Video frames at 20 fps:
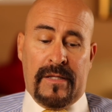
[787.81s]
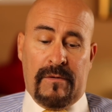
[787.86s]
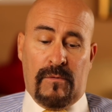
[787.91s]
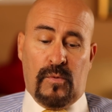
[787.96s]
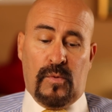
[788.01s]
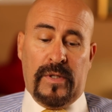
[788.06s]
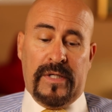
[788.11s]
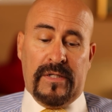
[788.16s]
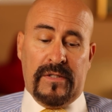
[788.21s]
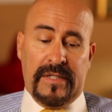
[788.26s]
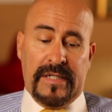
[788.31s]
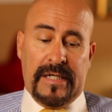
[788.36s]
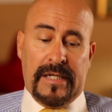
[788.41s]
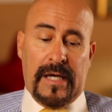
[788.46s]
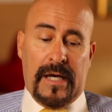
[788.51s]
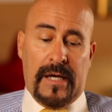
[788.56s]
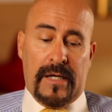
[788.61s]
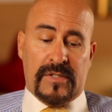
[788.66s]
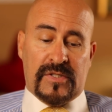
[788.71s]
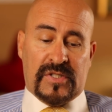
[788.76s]

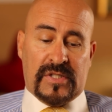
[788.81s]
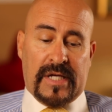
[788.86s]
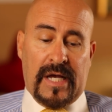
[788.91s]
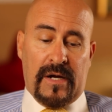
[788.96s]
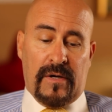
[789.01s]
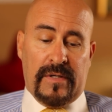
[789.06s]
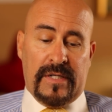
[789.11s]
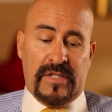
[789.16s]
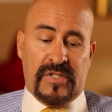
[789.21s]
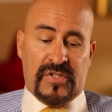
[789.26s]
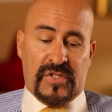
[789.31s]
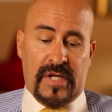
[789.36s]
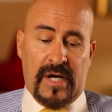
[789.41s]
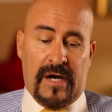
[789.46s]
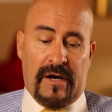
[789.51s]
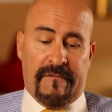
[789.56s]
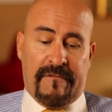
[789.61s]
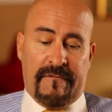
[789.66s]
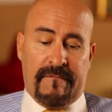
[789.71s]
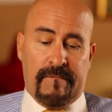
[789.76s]
Really scary
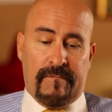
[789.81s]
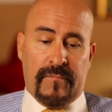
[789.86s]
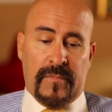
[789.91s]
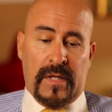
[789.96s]
stuff.